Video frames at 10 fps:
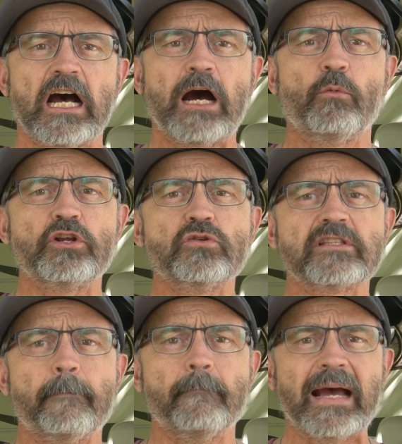I want to
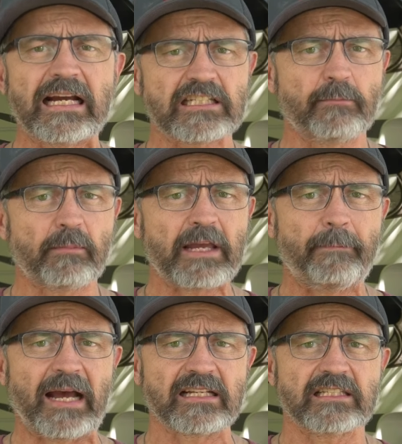use the maximum
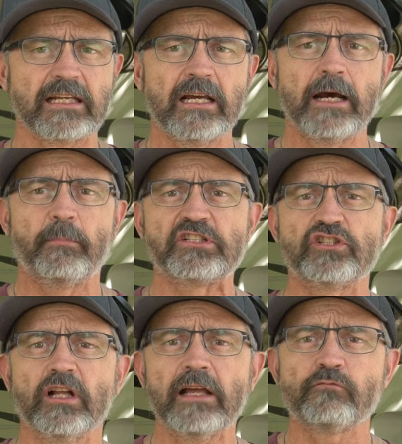capacity but
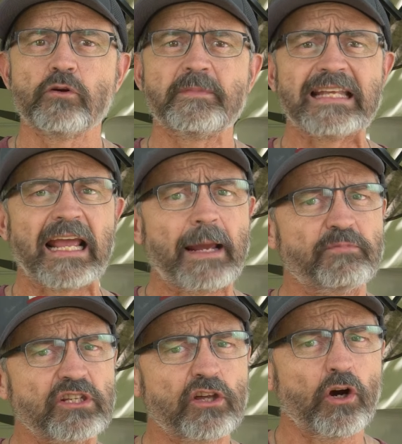still have room to
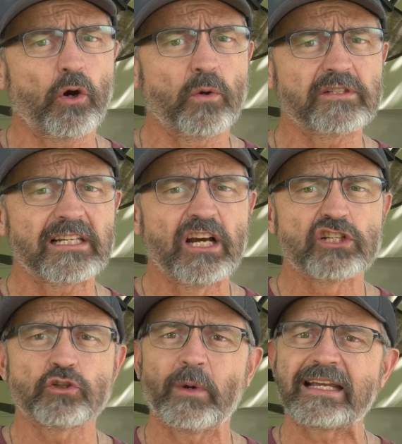empty the hose
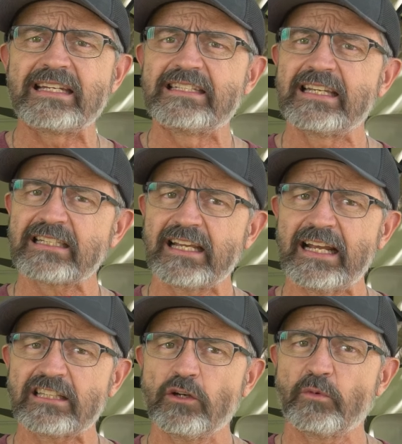so I can
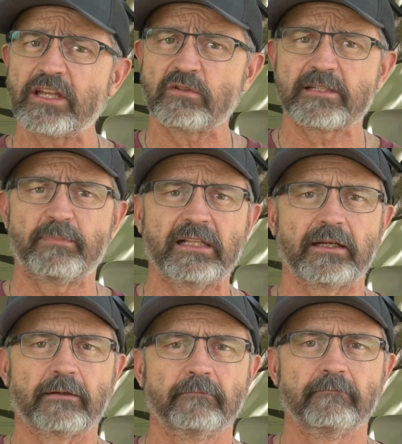disconnect it without
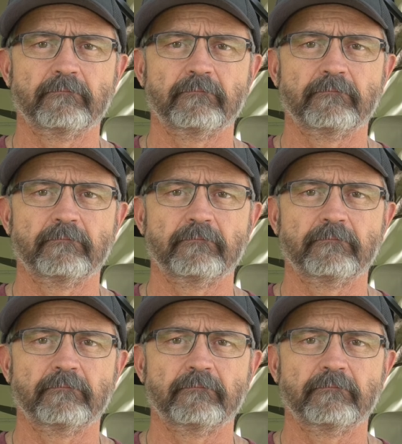spilling.